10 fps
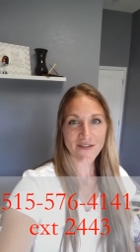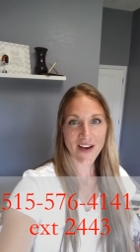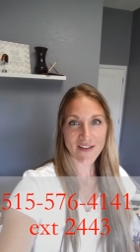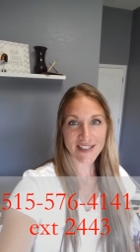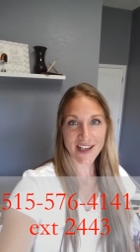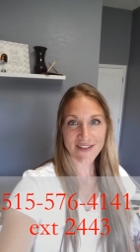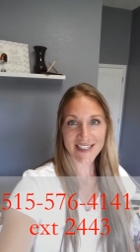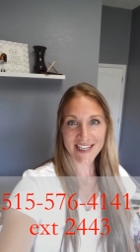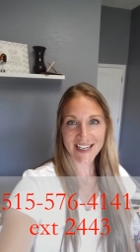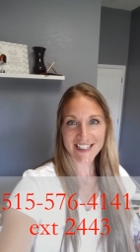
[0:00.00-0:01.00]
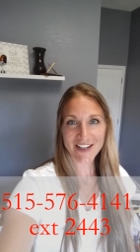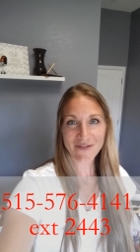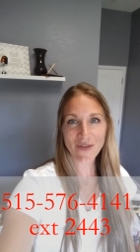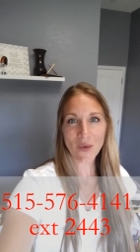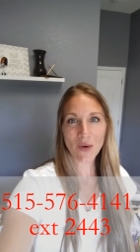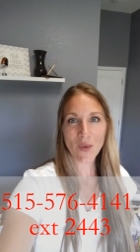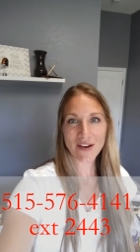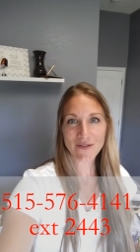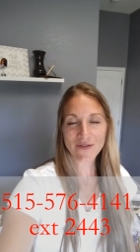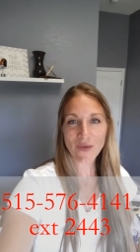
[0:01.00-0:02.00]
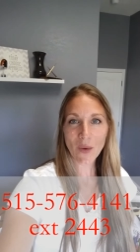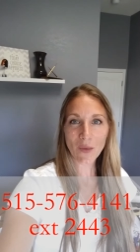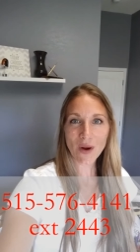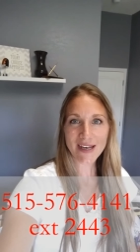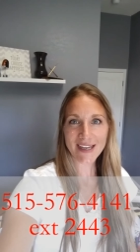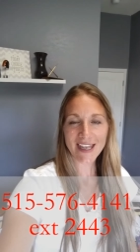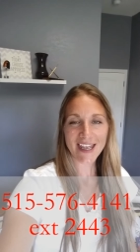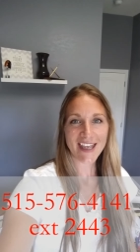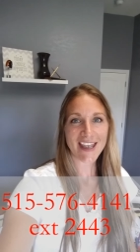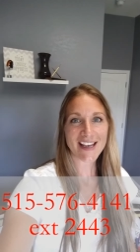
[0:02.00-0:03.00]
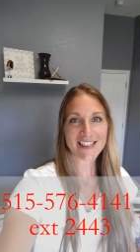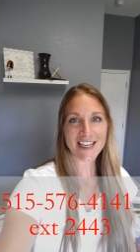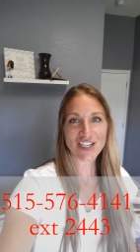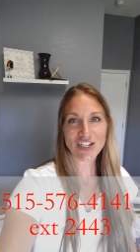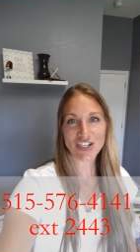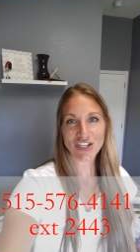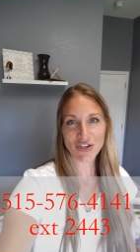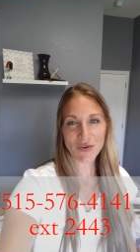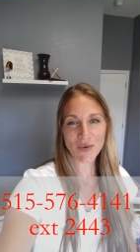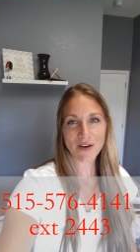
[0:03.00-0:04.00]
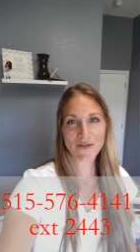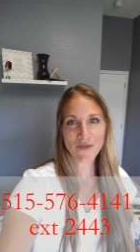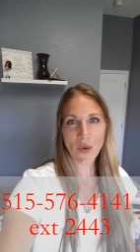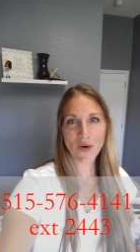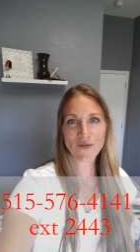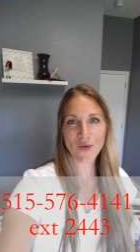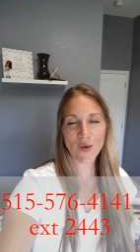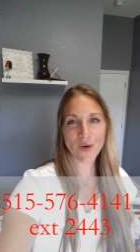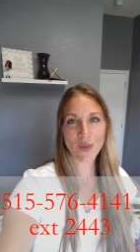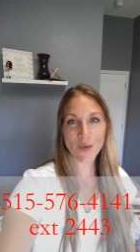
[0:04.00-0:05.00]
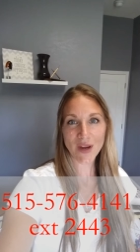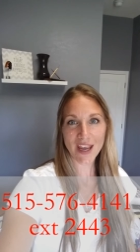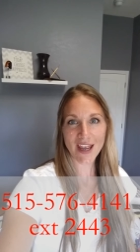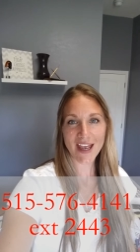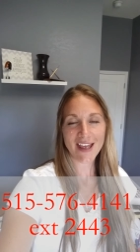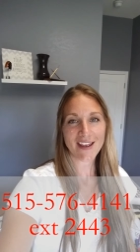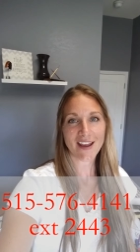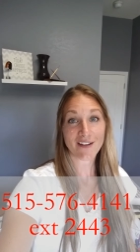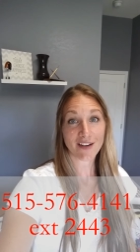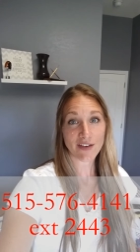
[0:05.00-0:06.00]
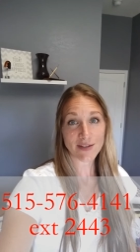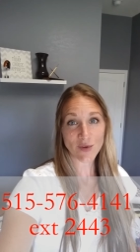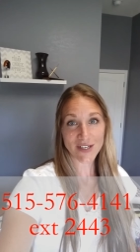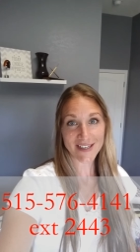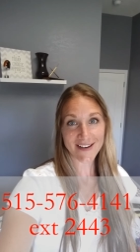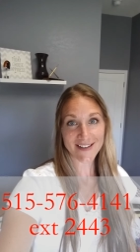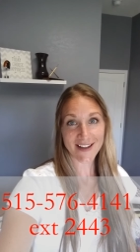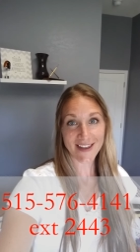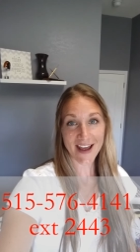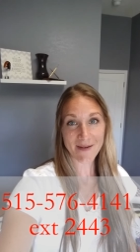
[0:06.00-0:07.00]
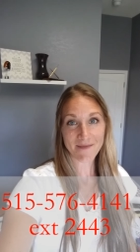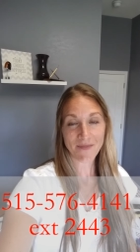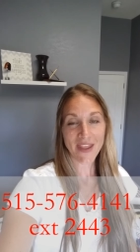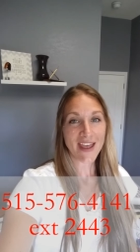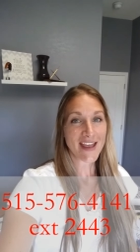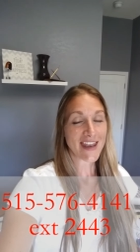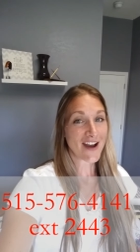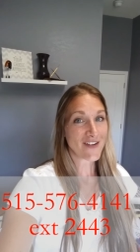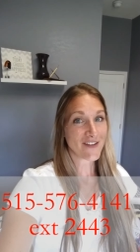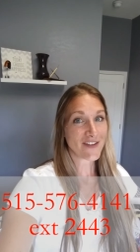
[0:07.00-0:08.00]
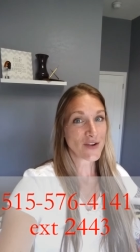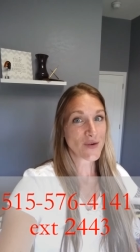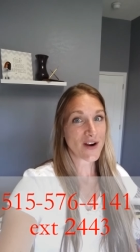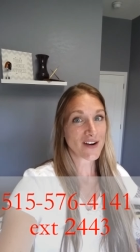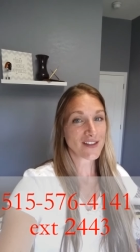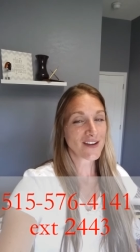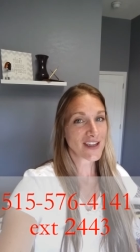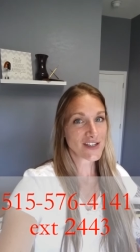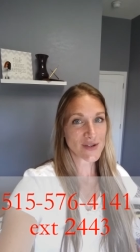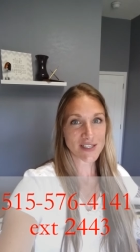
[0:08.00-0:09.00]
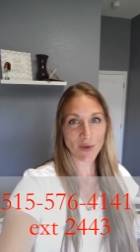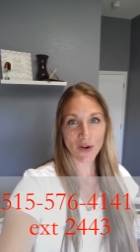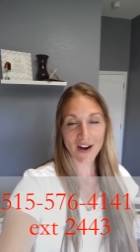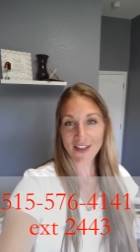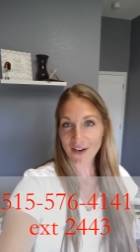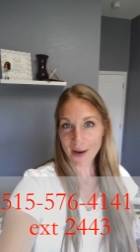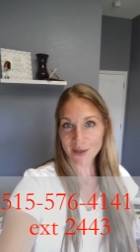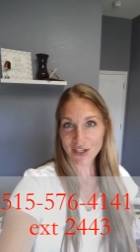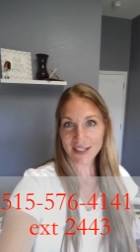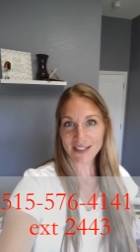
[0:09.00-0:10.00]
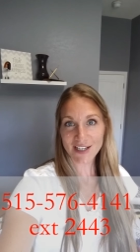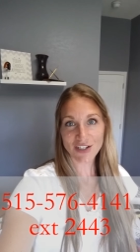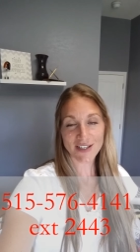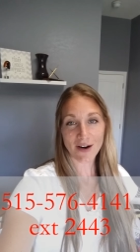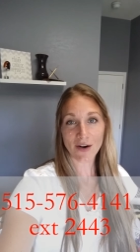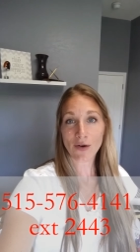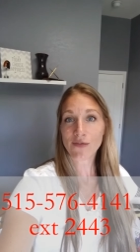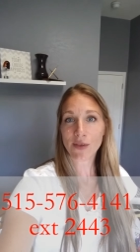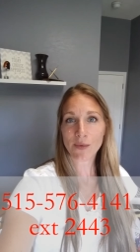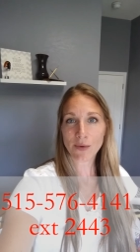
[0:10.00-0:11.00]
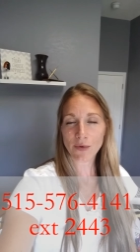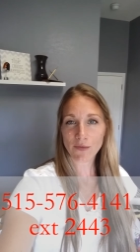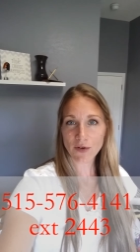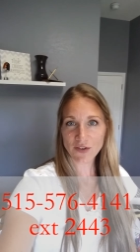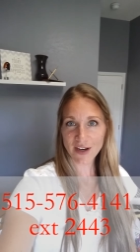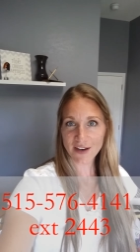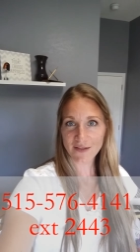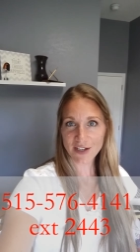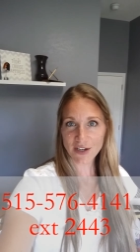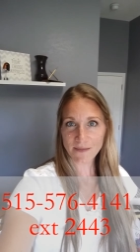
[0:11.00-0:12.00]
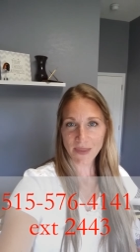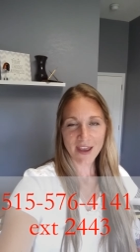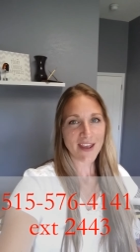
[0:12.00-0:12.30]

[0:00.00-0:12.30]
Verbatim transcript: 515-576-4141, extension 2443, and we'll give you some more details on that. Now, if you are looking to explore other options, such as our over-the-road refrigerated division,